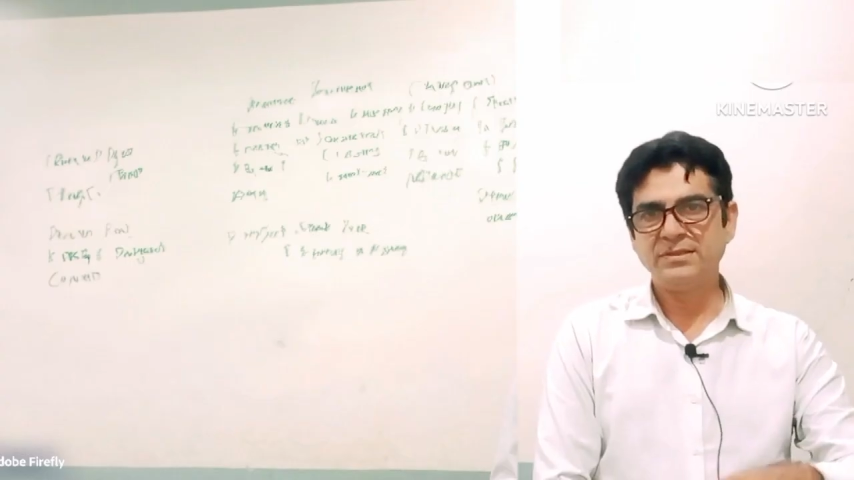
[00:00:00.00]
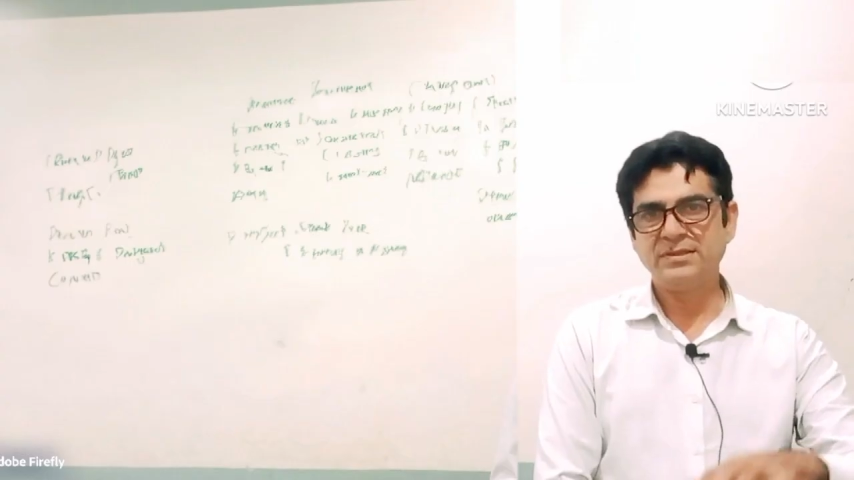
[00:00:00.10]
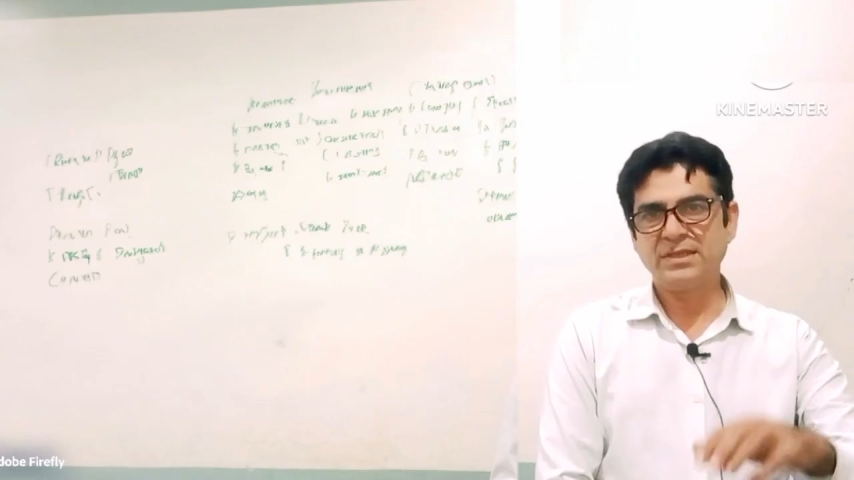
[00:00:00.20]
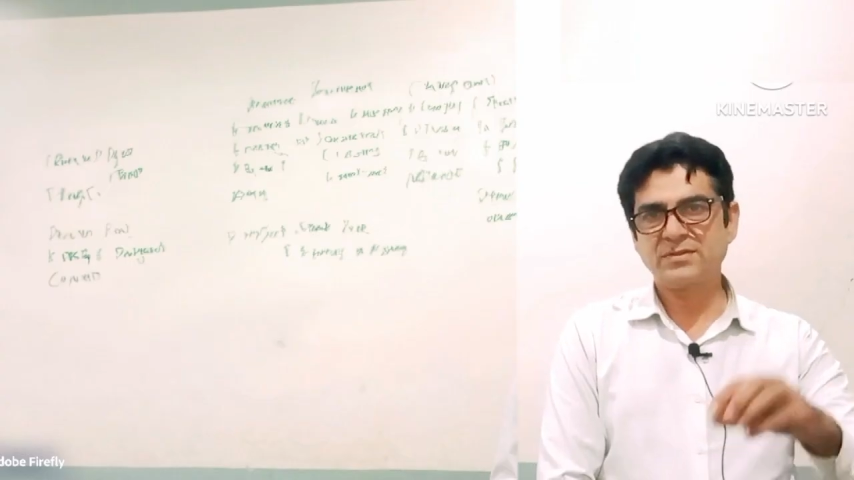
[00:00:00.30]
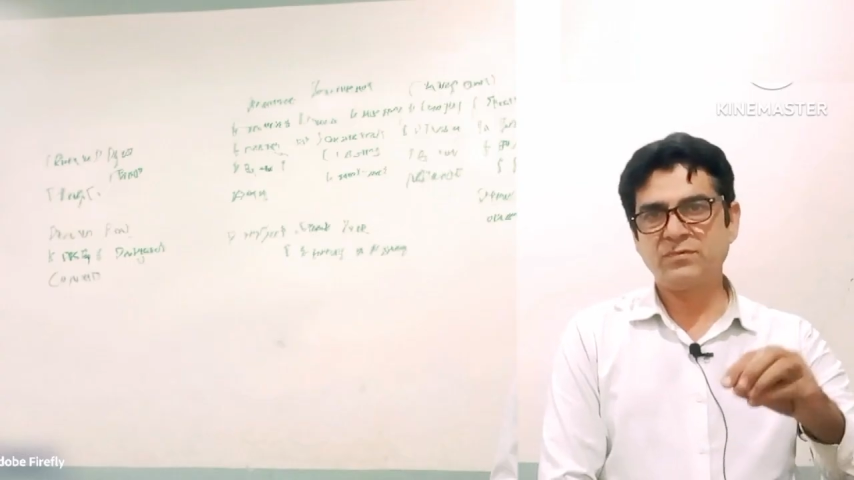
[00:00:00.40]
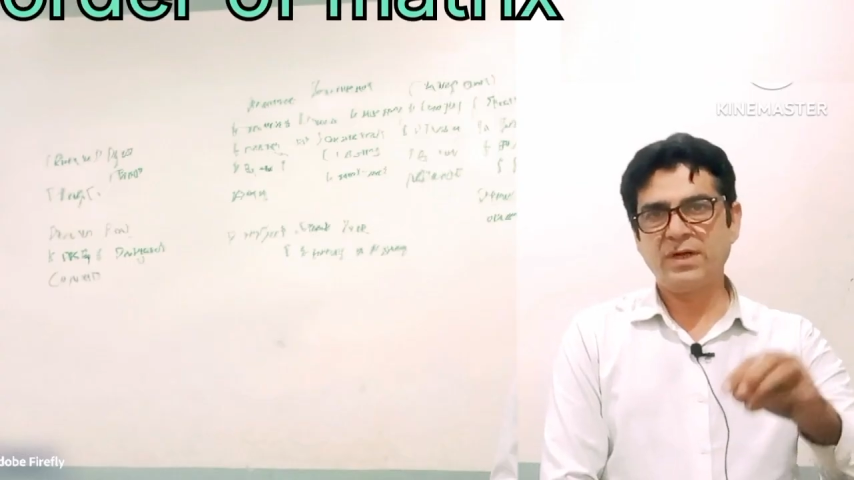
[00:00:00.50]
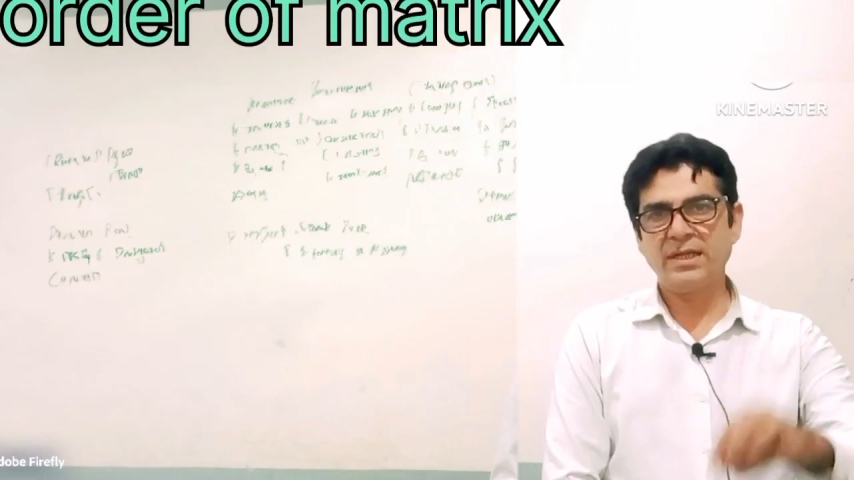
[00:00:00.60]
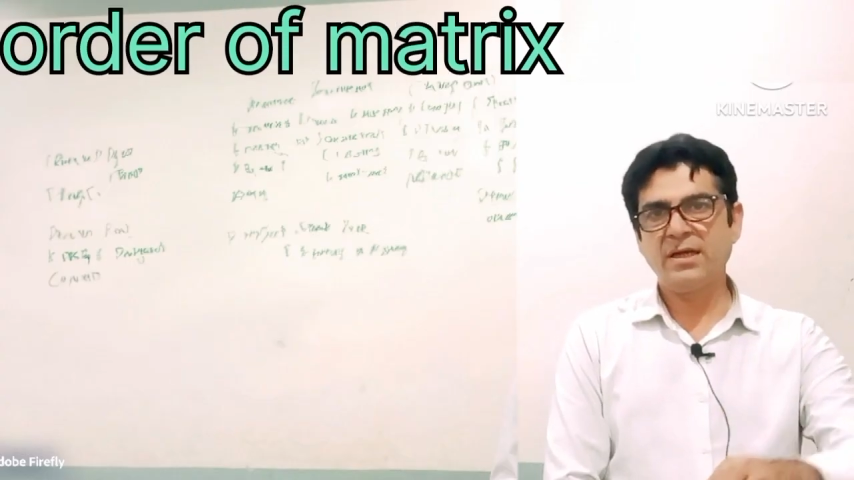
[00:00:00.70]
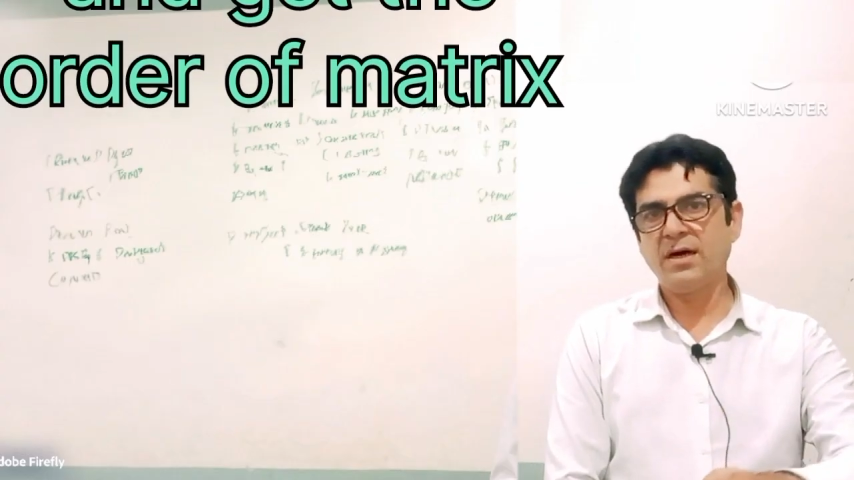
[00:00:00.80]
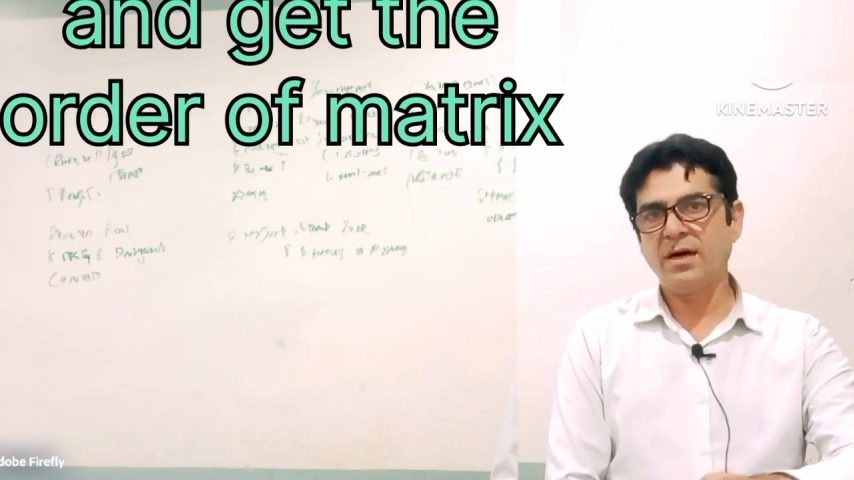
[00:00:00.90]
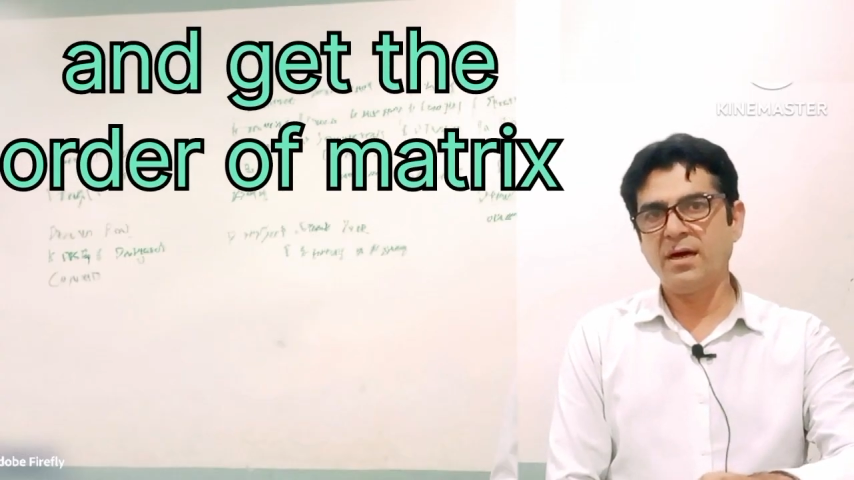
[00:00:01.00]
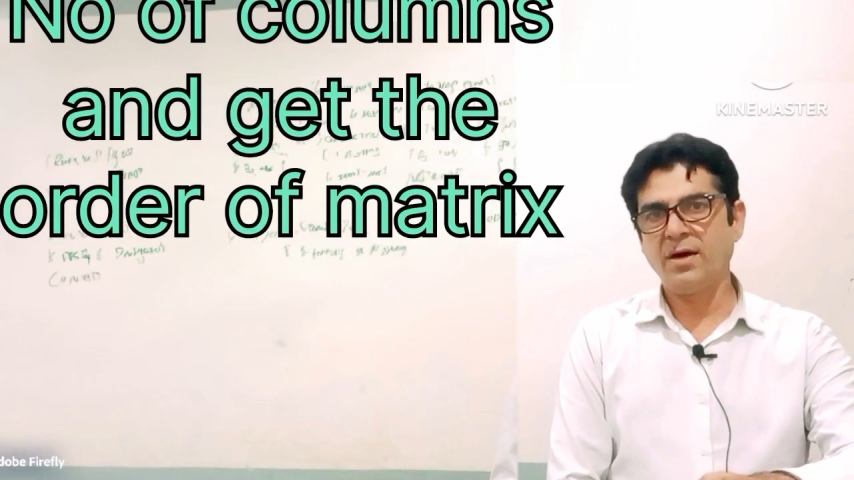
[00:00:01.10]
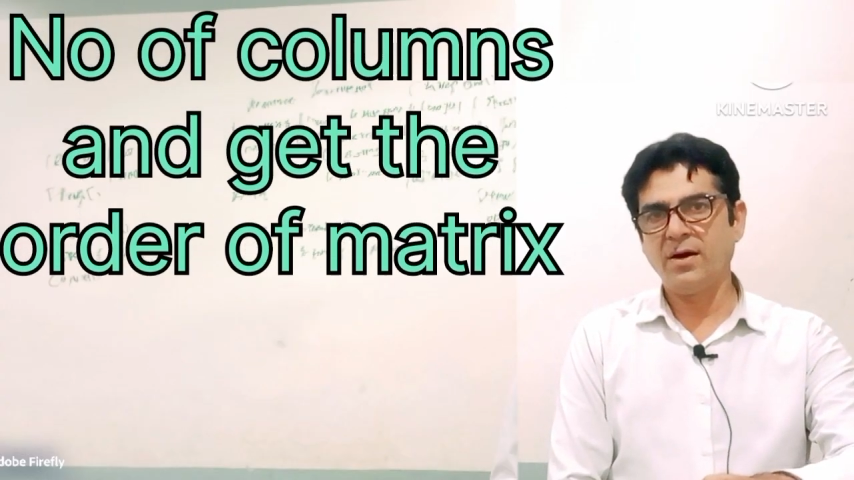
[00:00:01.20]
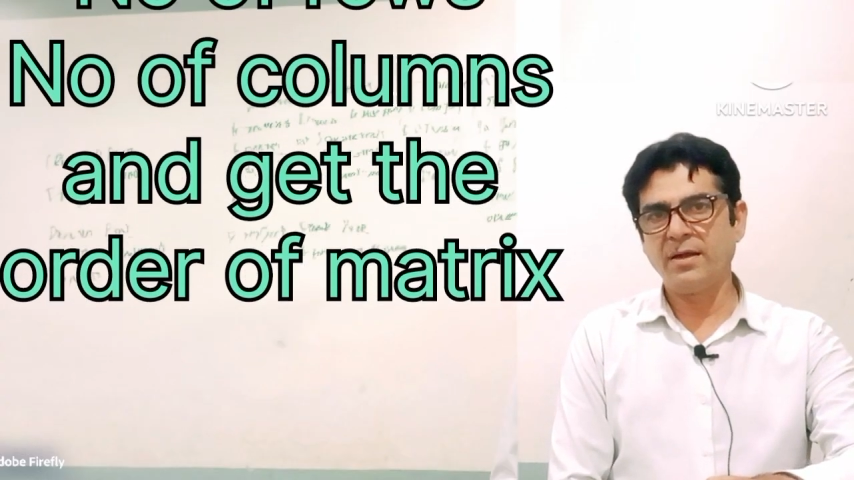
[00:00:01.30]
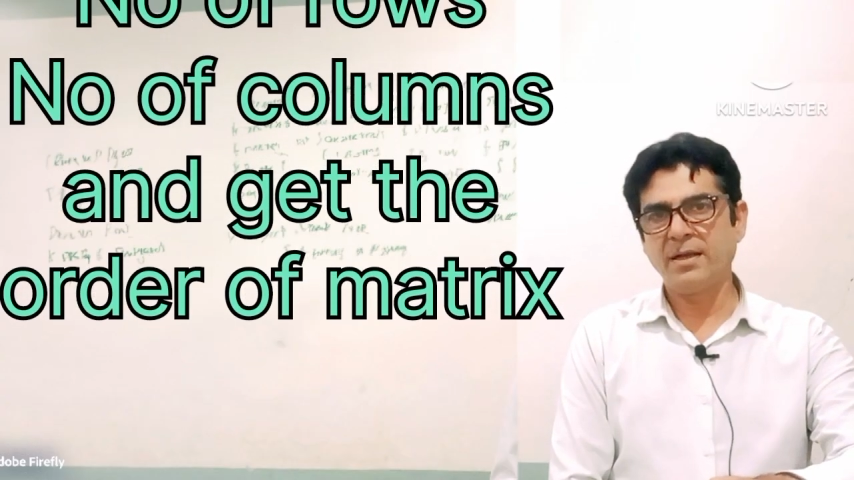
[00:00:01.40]
Just find the
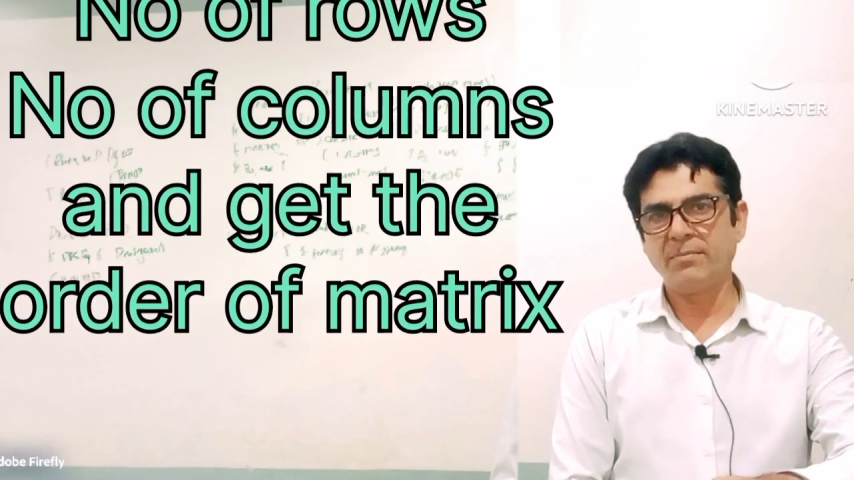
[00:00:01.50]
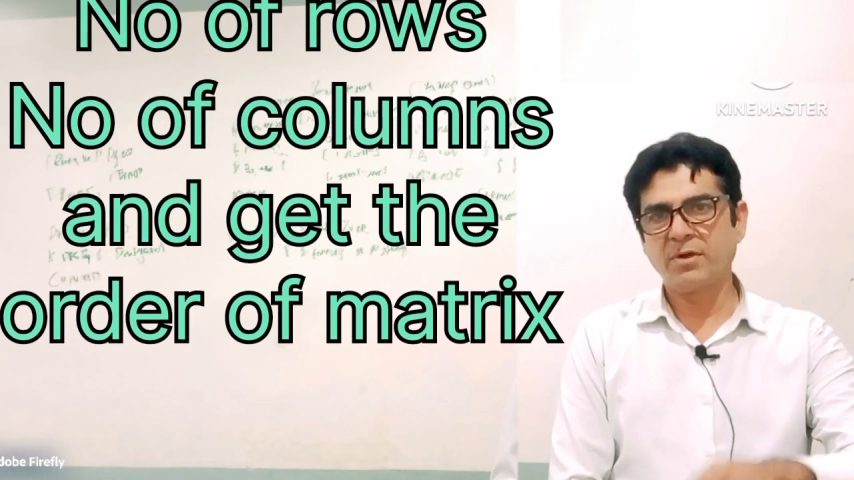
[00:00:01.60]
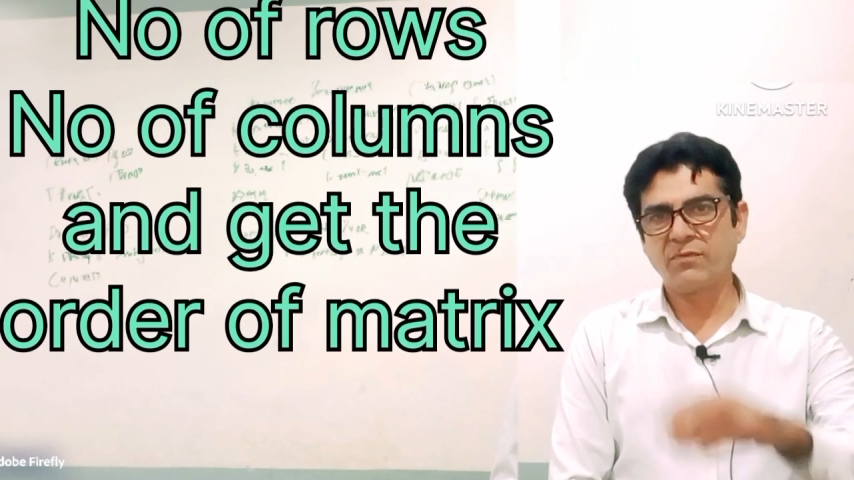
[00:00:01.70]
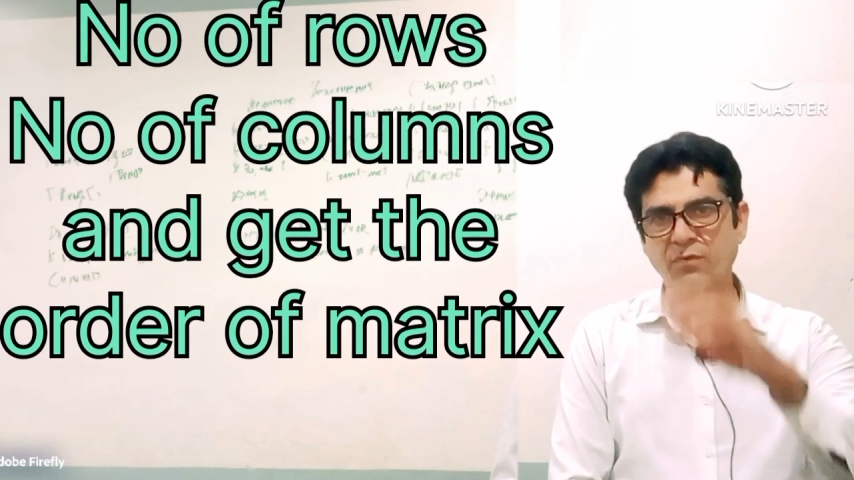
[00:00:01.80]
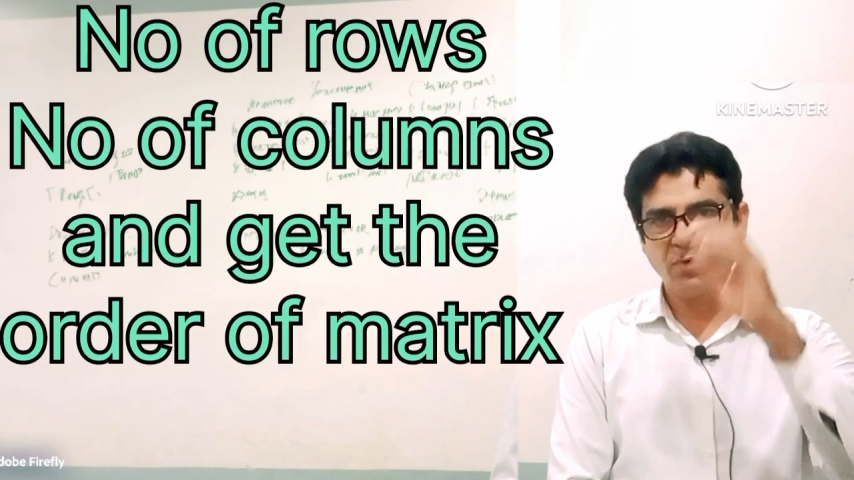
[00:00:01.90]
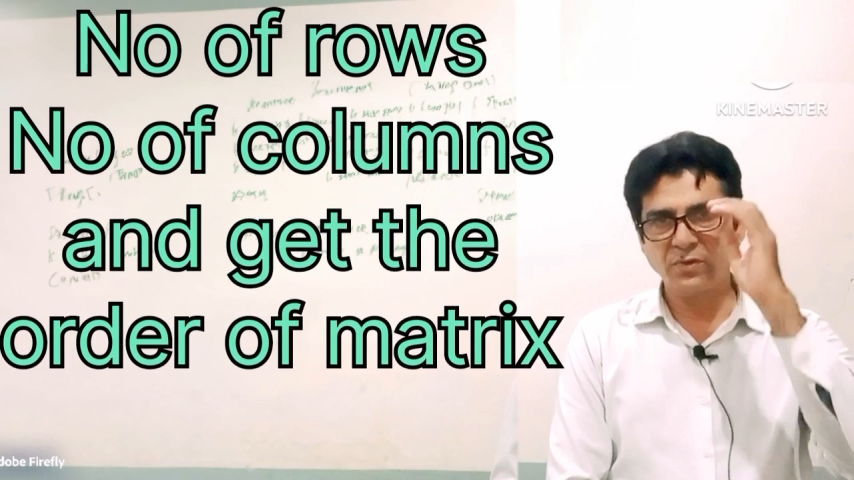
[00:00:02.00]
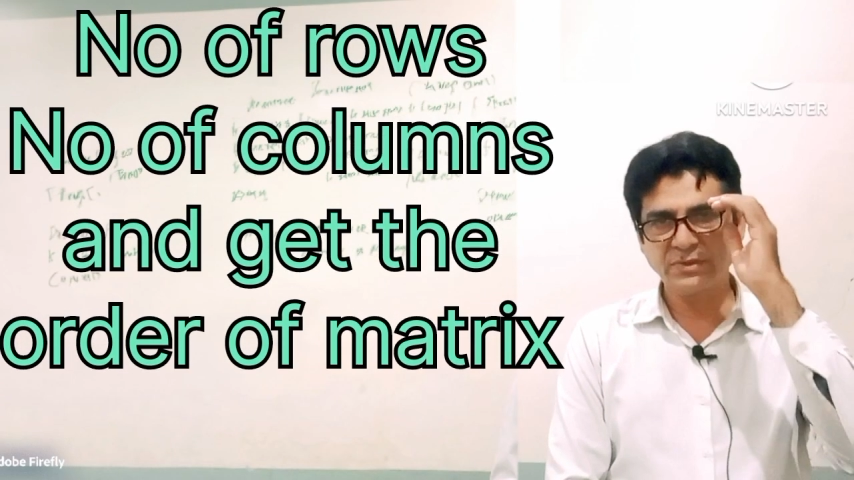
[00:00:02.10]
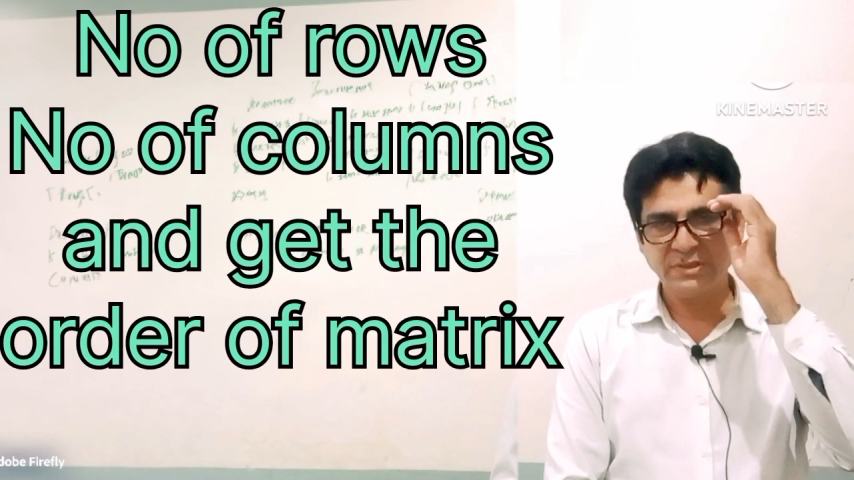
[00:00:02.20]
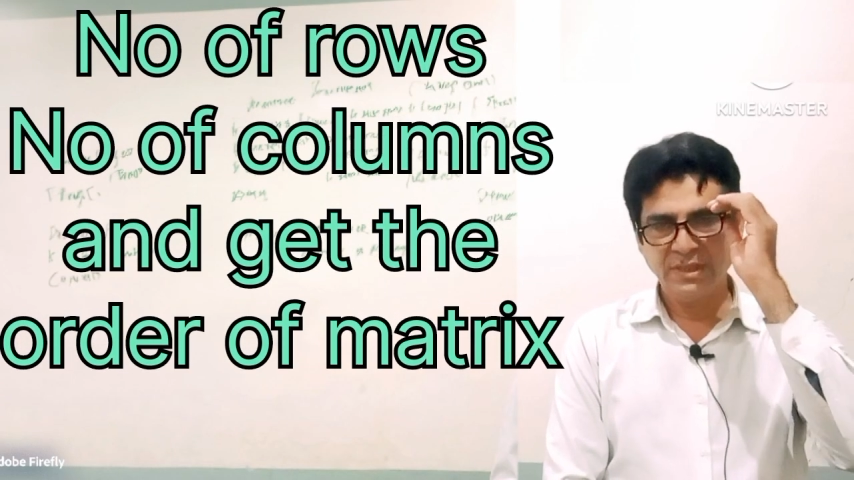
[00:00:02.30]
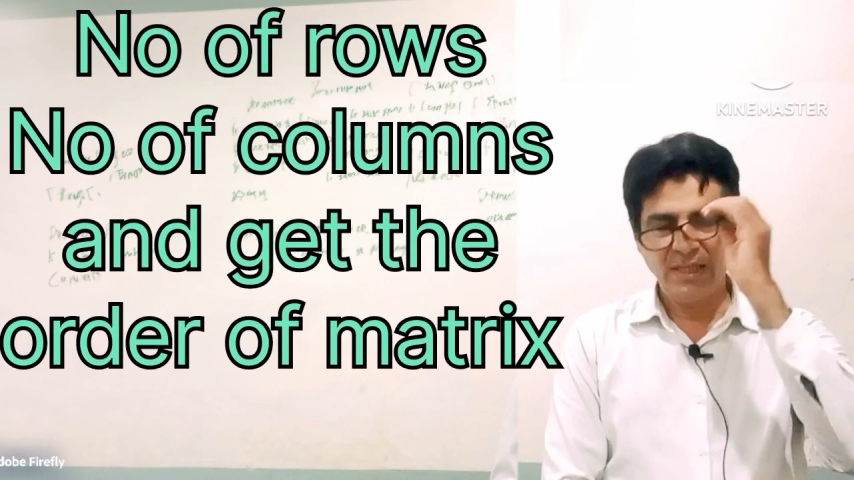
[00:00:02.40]
number of rows